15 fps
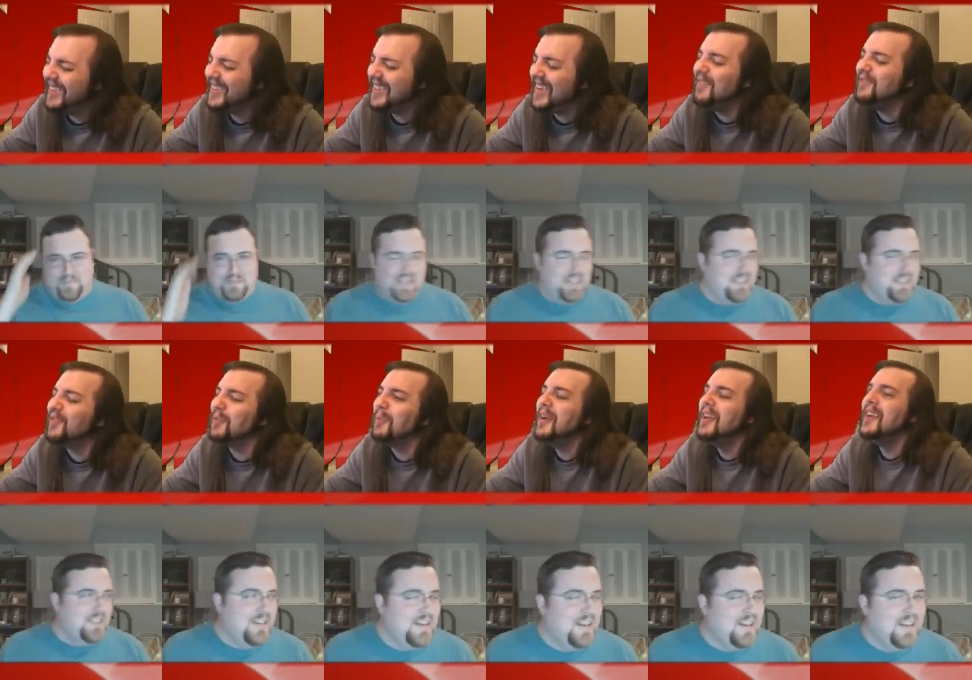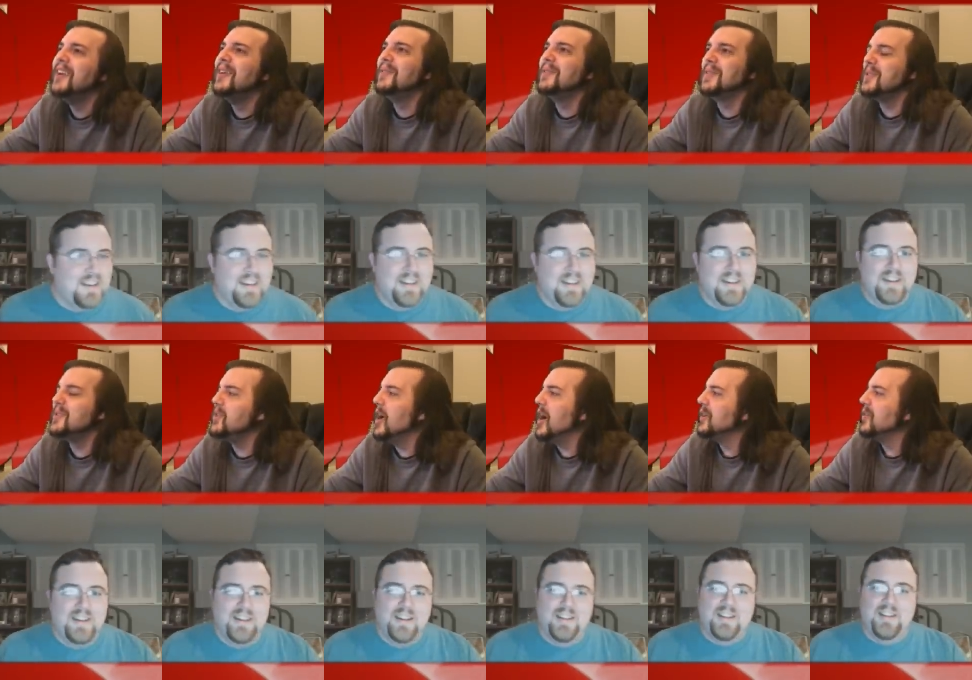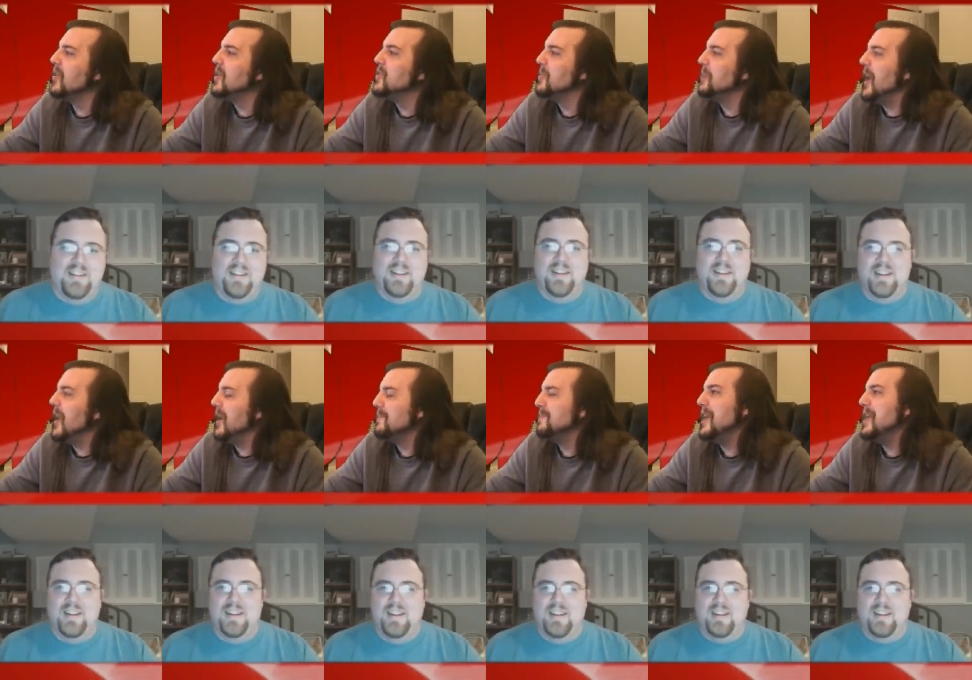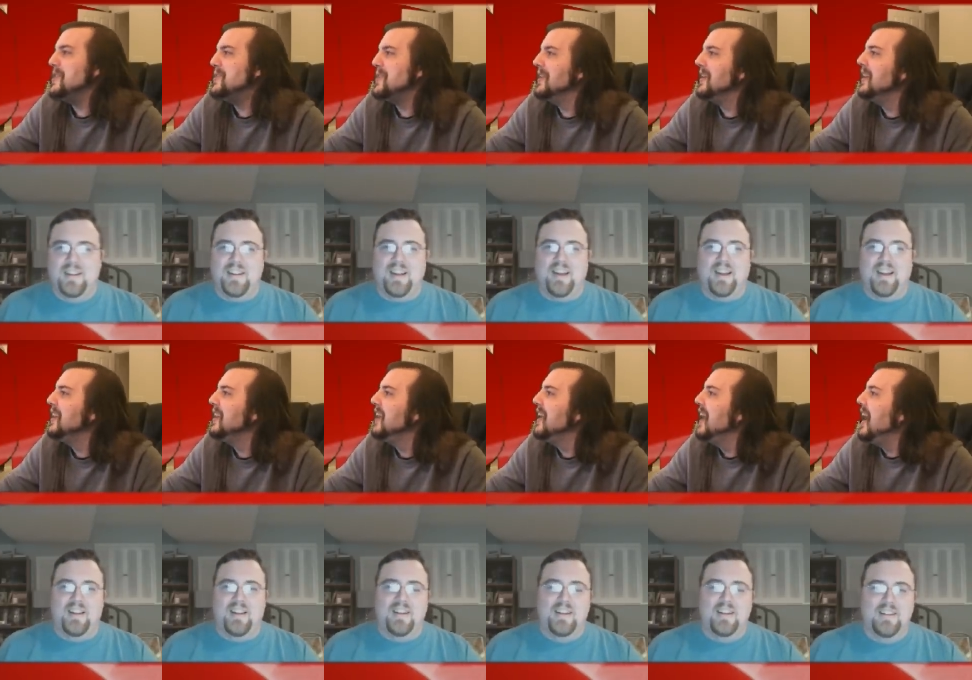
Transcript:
Speaker 1: came from was a John Grisham adaptation. Yeah.